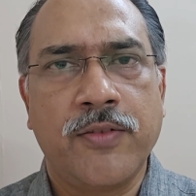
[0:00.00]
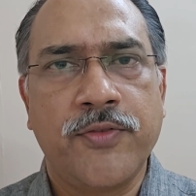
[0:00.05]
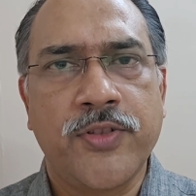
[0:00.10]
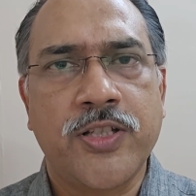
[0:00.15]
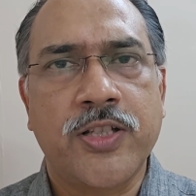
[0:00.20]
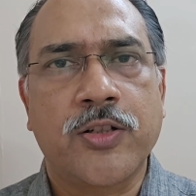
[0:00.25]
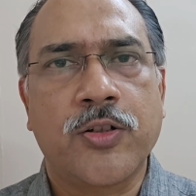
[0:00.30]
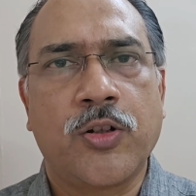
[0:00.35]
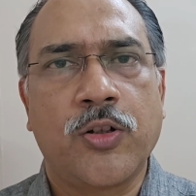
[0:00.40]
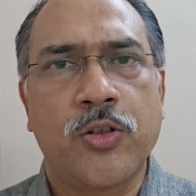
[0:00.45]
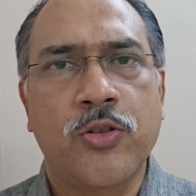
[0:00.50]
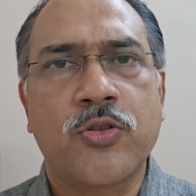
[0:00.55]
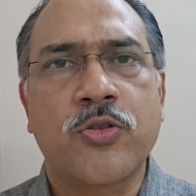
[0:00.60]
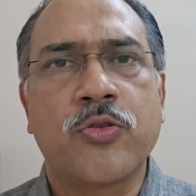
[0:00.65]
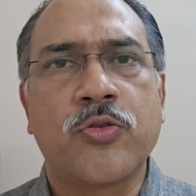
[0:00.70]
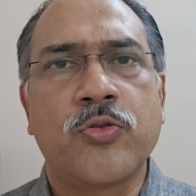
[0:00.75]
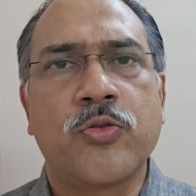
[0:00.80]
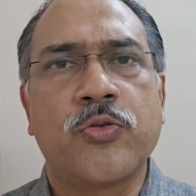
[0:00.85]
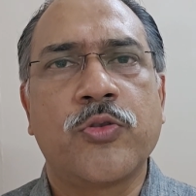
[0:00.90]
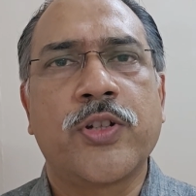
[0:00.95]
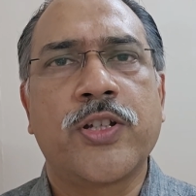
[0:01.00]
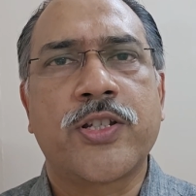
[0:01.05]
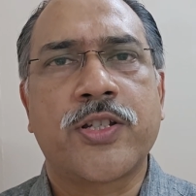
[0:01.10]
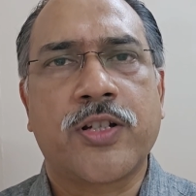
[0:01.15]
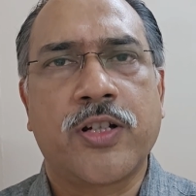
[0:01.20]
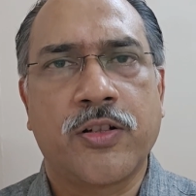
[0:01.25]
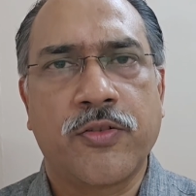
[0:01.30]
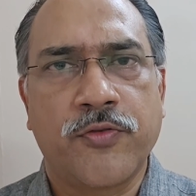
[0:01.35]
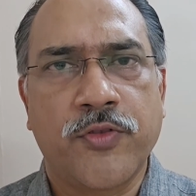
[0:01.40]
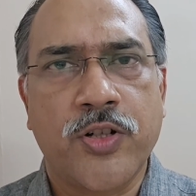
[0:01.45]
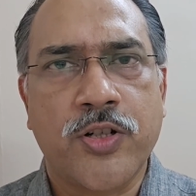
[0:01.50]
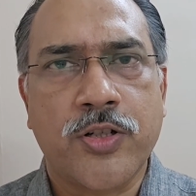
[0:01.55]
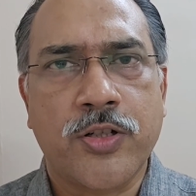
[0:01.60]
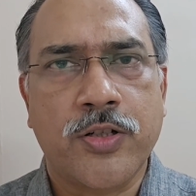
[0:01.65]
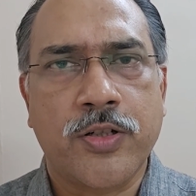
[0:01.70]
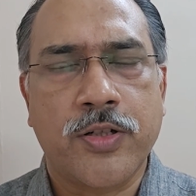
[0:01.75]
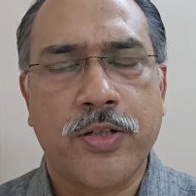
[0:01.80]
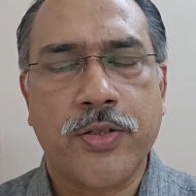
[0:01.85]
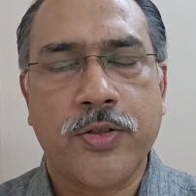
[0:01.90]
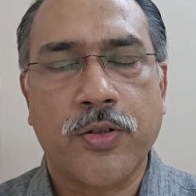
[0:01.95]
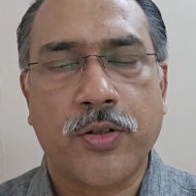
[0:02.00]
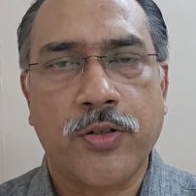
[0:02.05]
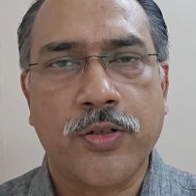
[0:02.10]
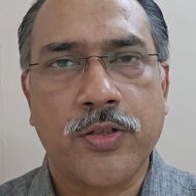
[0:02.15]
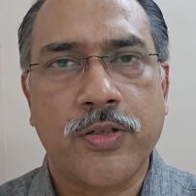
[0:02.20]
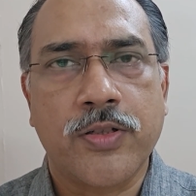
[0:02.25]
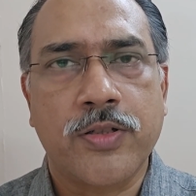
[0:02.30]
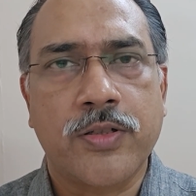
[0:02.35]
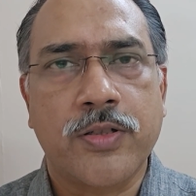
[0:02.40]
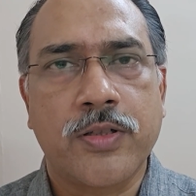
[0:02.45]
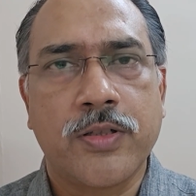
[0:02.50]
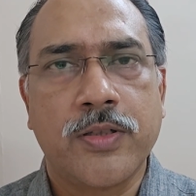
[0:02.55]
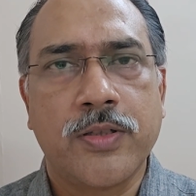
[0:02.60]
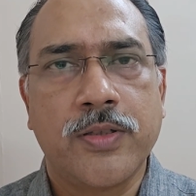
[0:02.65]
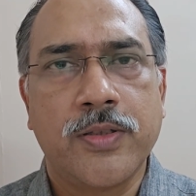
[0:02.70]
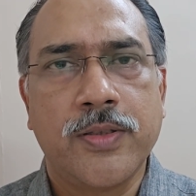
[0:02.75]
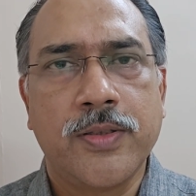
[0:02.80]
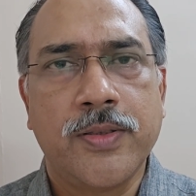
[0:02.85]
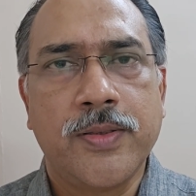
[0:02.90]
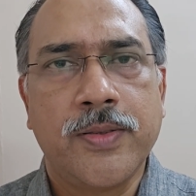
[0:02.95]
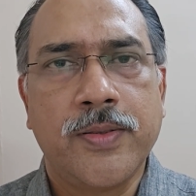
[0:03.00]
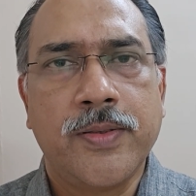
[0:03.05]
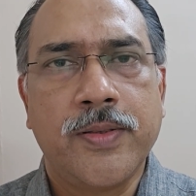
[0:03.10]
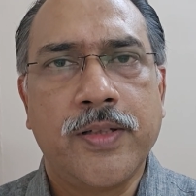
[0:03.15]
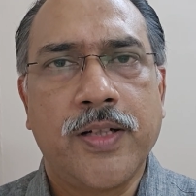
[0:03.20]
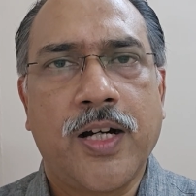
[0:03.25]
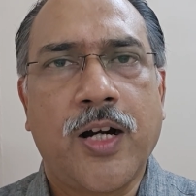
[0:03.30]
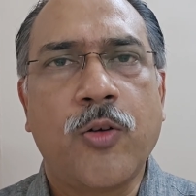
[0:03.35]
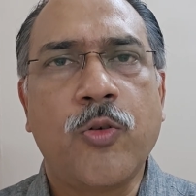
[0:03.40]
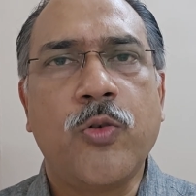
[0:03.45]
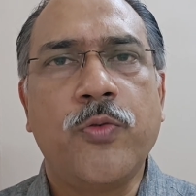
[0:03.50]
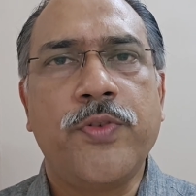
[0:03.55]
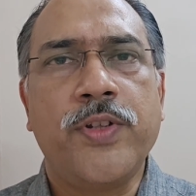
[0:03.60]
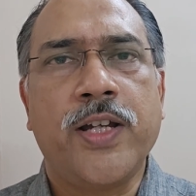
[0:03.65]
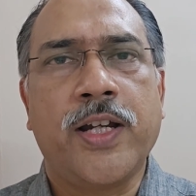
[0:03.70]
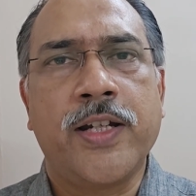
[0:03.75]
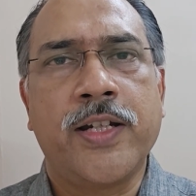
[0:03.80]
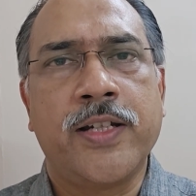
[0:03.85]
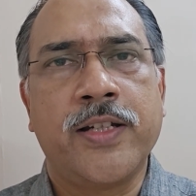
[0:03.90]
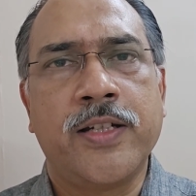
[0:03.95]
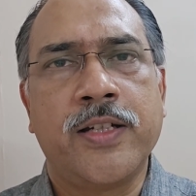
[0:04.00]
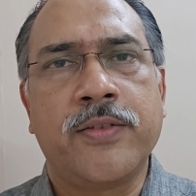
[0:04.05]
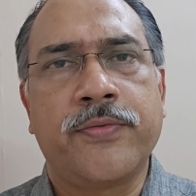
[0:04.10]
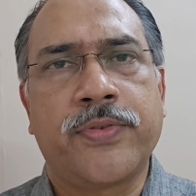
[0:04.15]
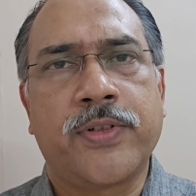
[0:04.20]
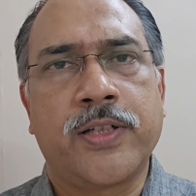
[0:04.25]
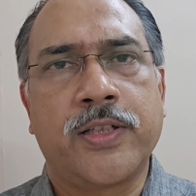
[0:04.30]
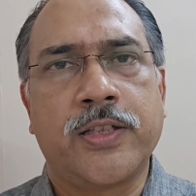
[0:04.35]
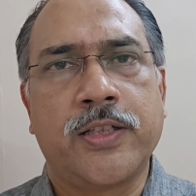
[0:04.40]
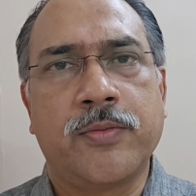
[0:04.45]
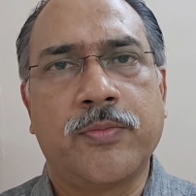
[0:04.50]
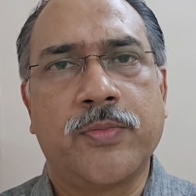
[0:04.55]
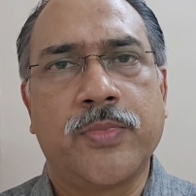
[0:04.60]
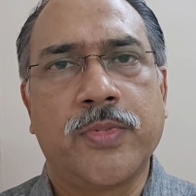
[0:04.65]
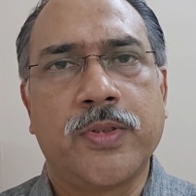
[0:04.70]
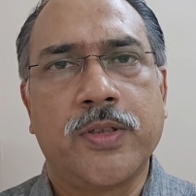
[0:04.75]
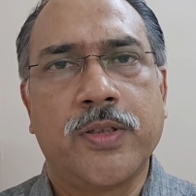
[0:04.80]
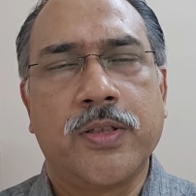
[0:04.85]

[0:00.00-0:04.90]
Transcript: which are also known as conversion disorders. How do we identify them?